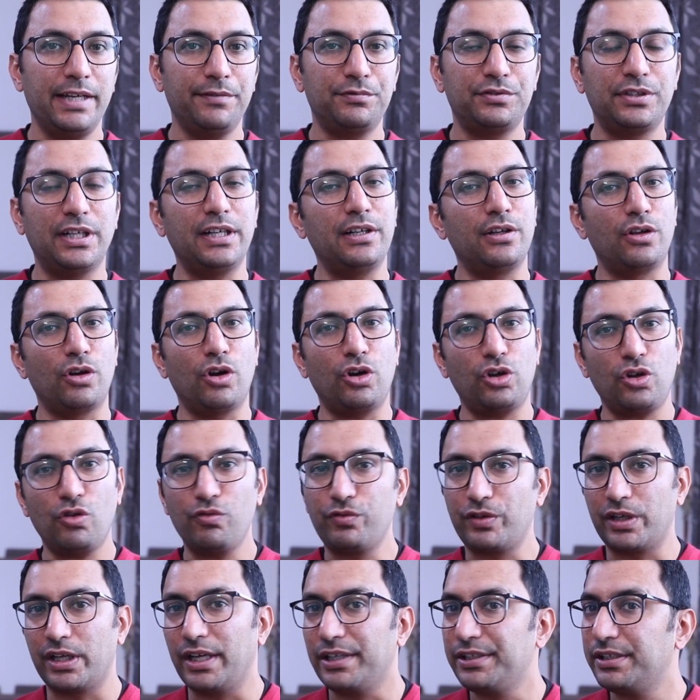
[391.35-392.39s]
have sent a lot
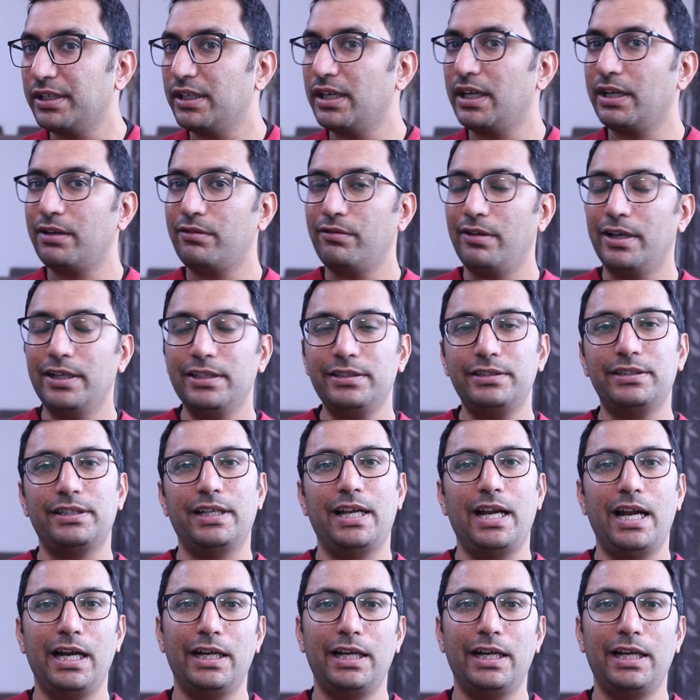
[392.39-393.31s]
of connection requests